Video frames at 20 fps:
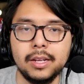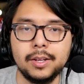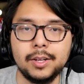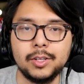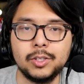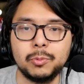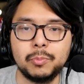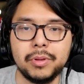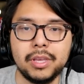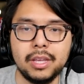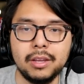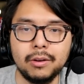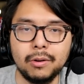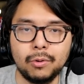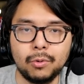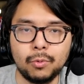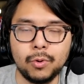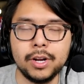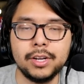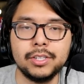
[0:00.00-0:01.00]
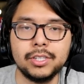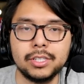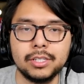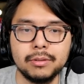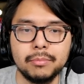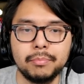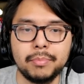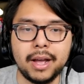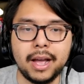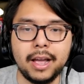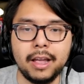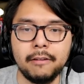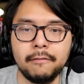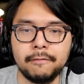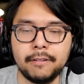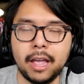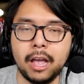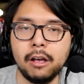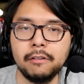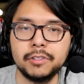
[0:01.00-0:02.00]
is being risked by
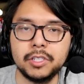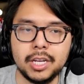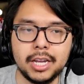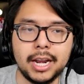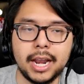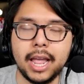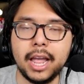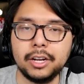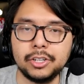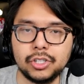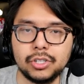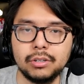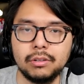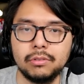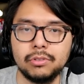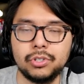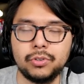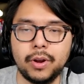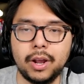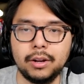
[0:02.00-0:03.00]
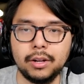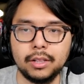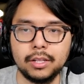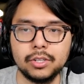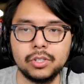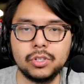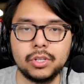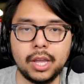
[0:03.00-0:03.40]
Valve's inaction surrounding this